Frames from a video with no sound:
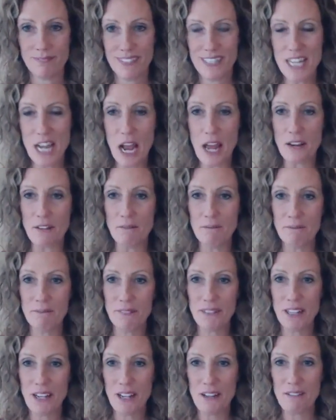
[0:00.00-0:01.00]
Done.
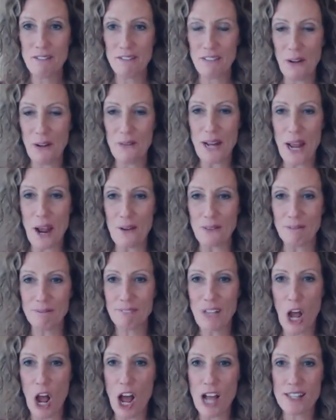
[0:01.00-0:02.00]
Flowed out.
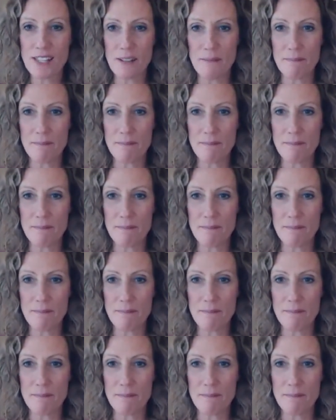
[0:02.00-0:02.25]
Awesome.